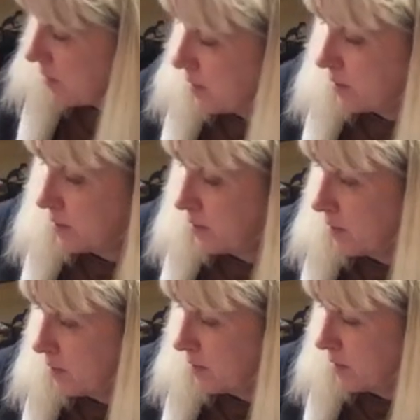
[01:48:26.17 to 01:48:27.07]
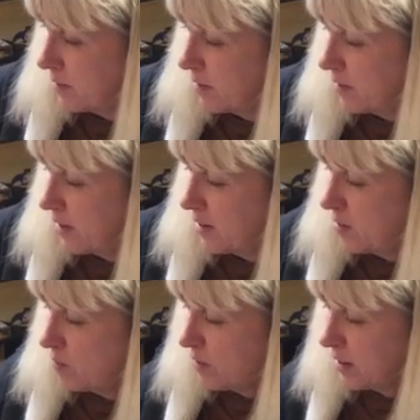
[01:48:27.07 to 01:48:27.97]
And
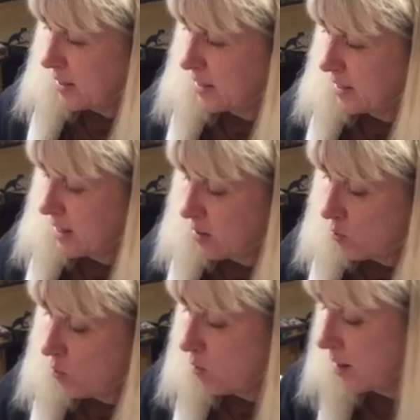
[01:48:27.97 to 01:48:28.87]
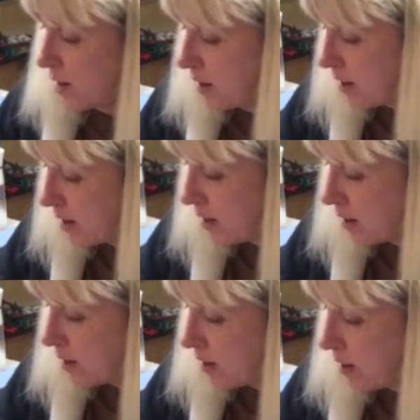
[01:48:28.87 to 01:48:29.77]
then really seeing what
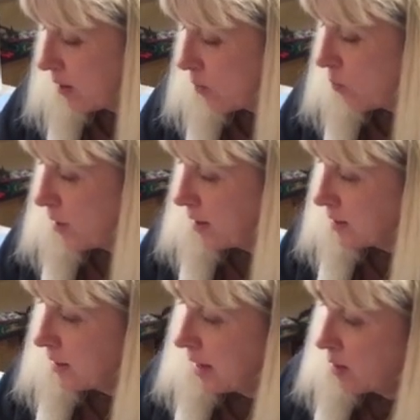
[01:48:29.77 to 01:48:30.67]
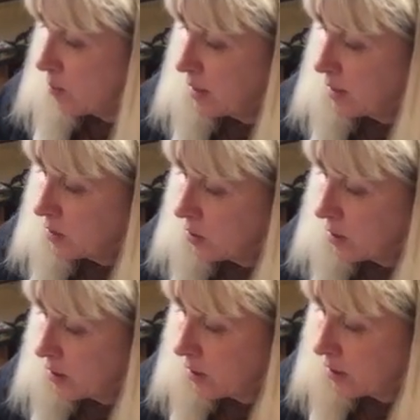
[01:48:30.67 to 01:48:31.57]
is lighter, what is darker.